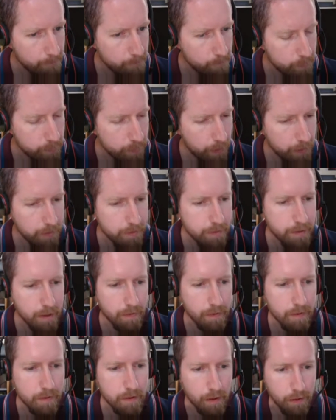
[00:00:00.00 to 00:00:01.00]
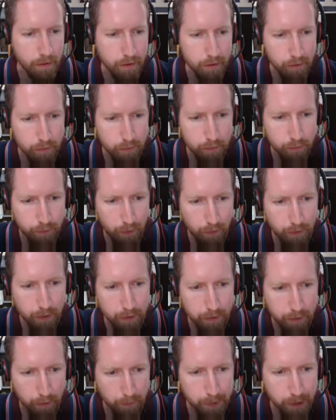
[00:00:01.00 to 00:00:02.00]
like you said, there's, you can do
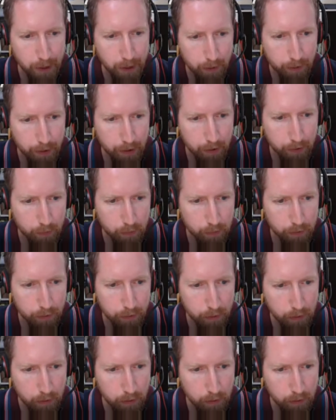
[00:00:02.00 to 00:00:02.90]
very complicated things with